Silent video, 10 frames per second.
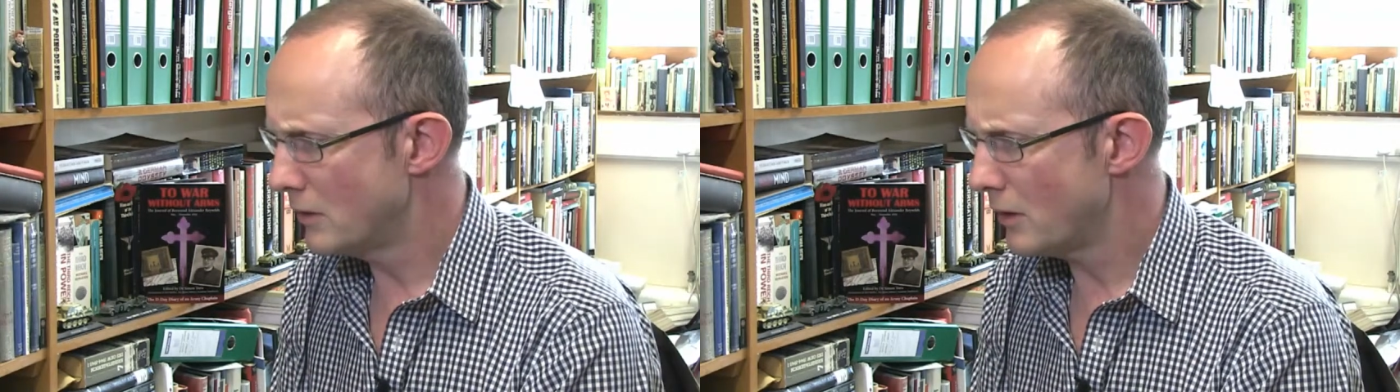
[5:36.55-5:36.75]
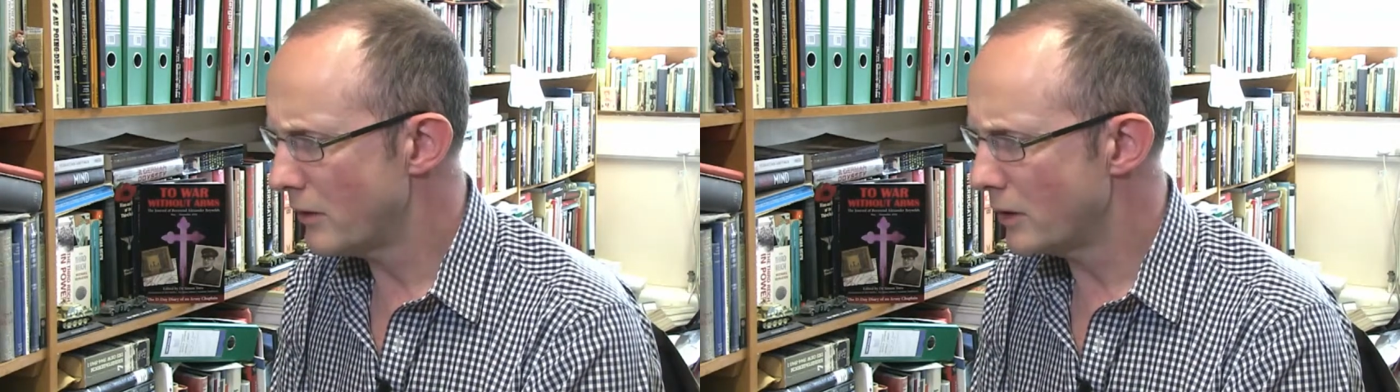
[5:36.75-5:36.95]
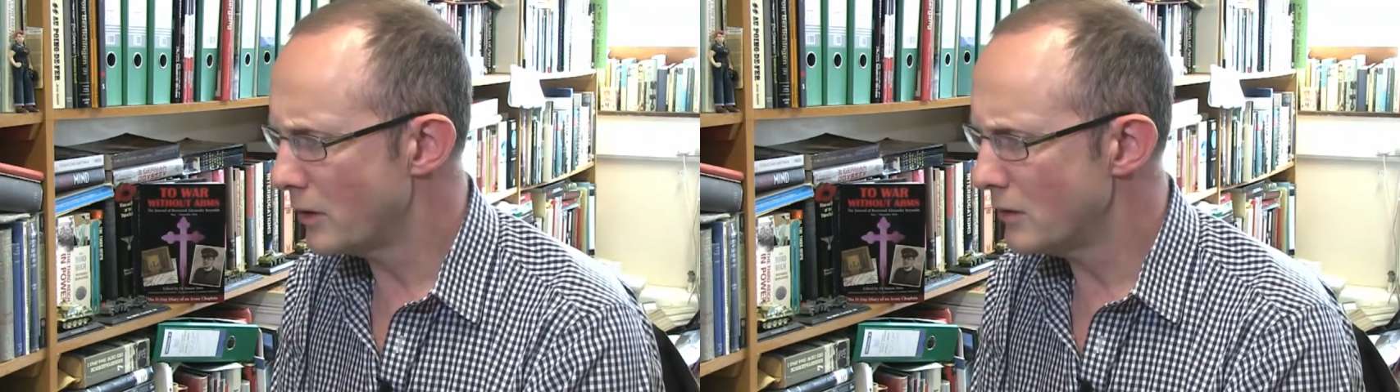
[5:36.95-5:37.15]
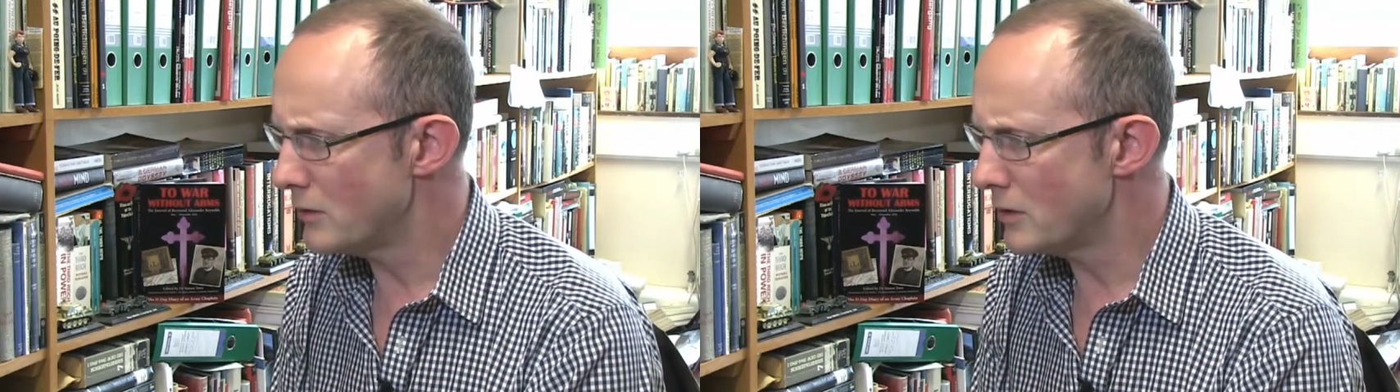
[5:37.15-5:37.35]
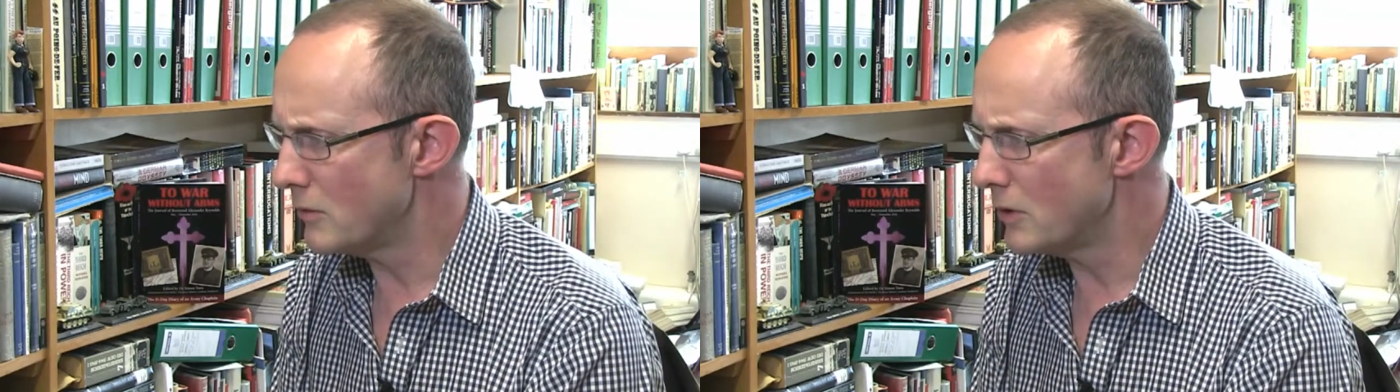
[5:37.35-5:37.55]
I think I
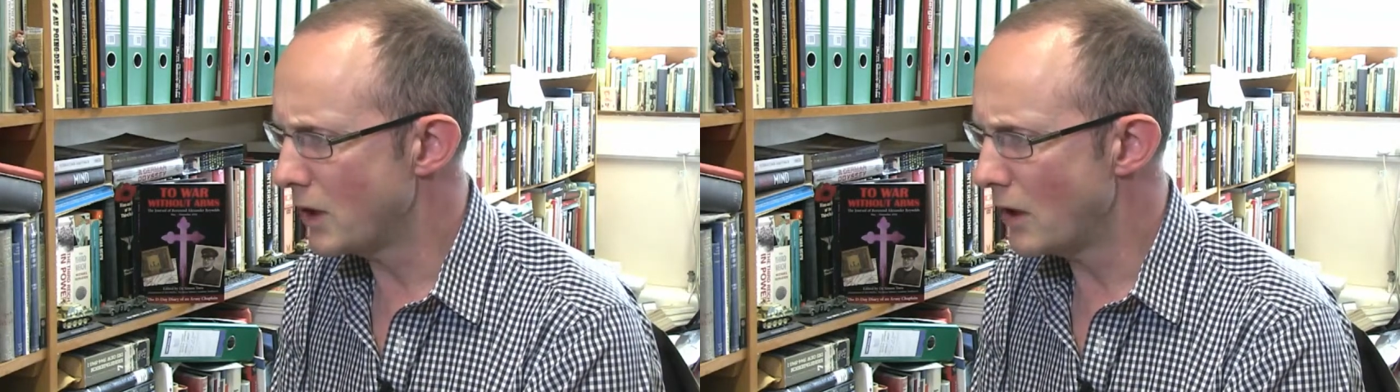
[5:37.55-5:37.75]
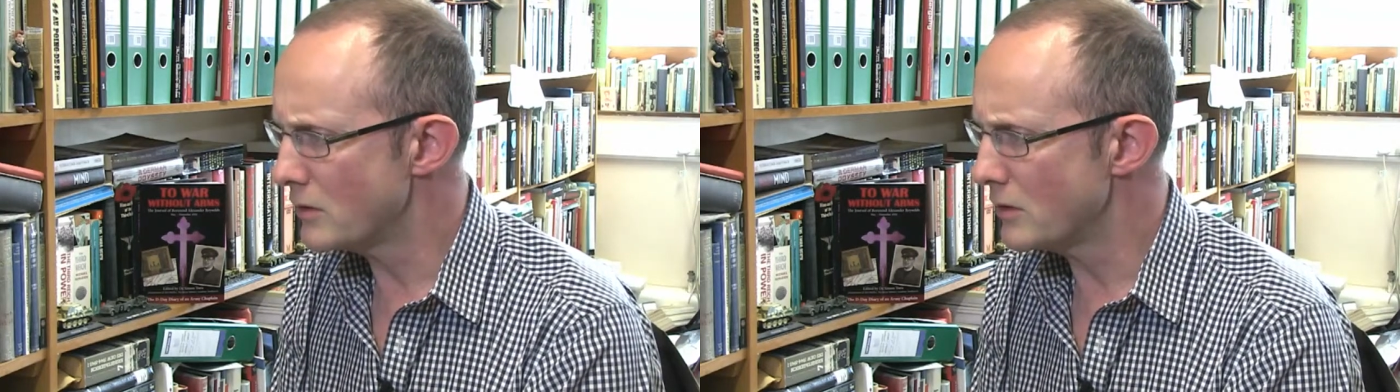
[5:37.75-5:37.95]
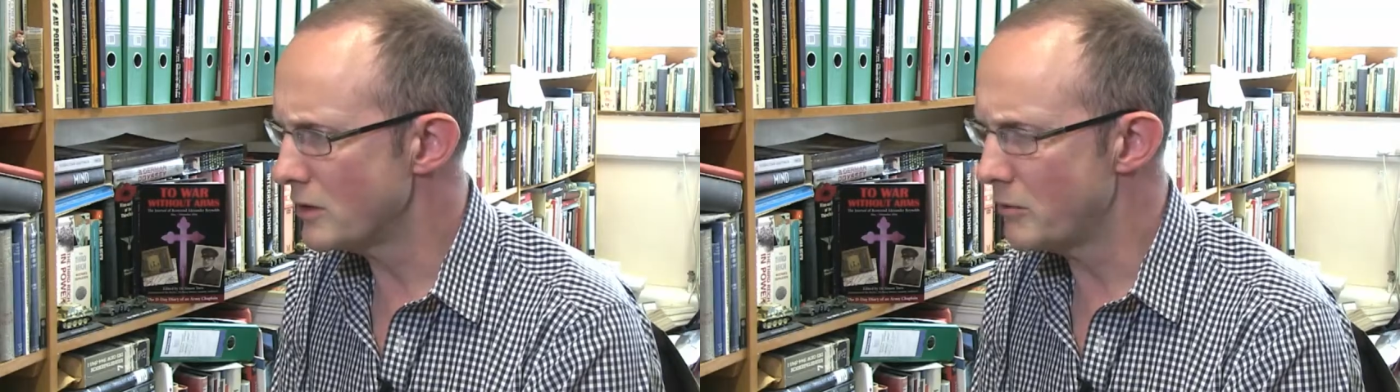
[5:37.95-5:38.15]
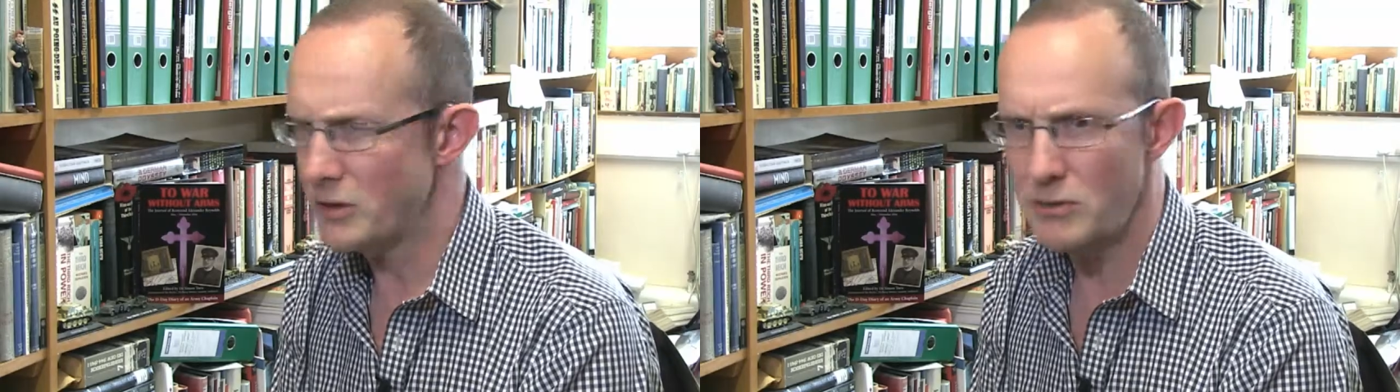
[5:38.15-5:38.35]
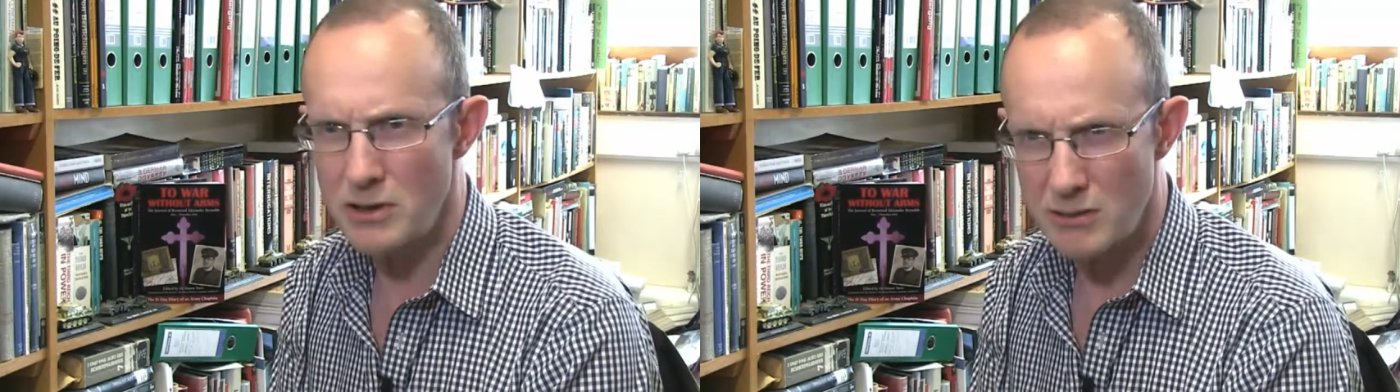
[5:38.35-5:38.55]
did a word count on it,
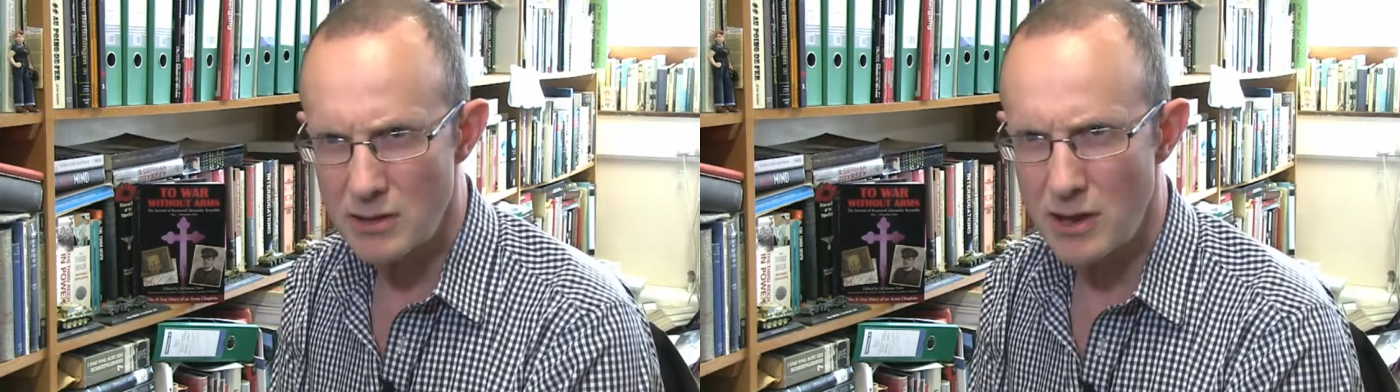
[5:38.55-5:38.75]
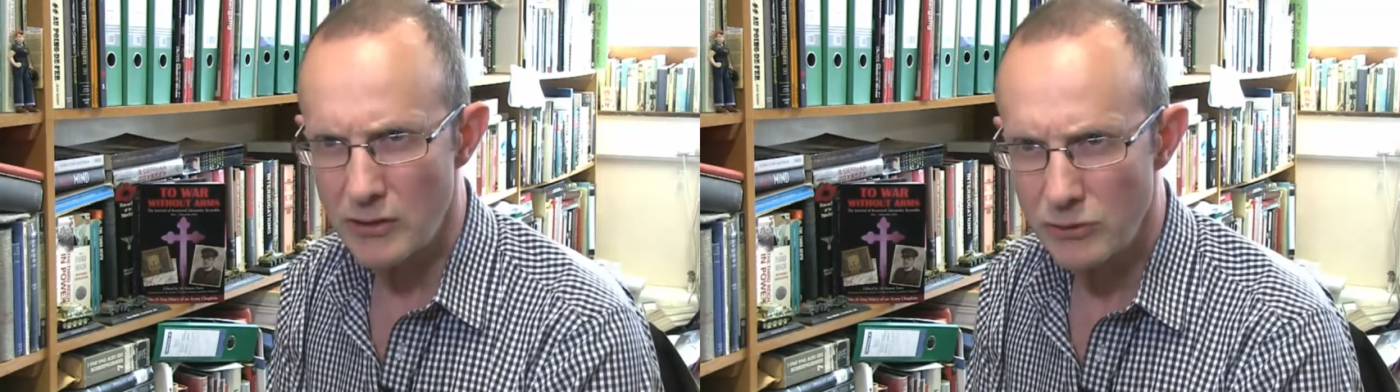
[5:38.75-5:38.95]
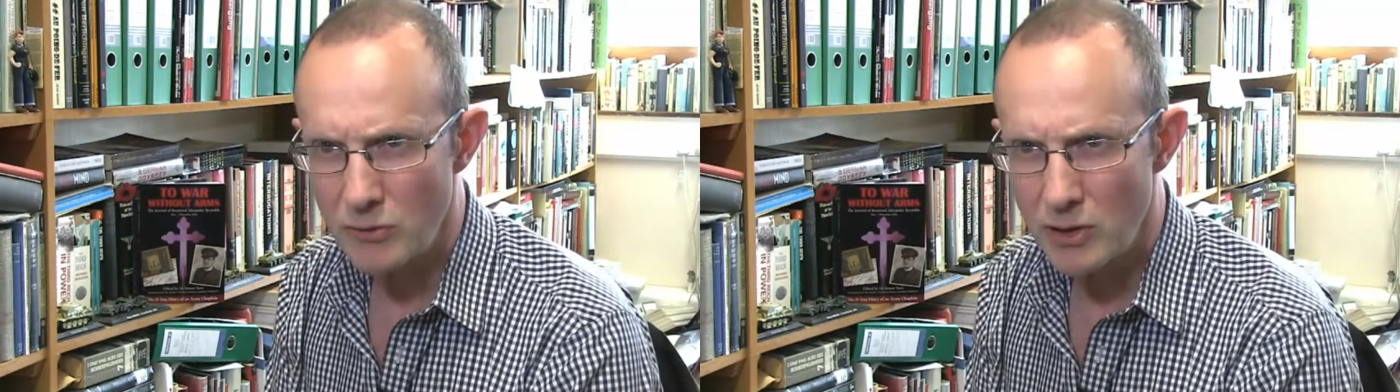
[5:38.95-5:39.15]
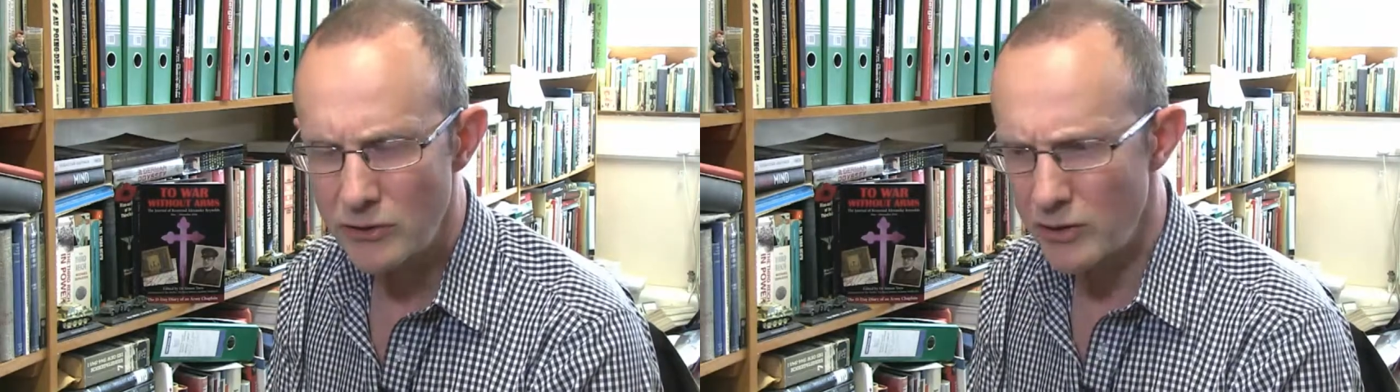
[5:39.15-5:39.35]
about 23,000 words,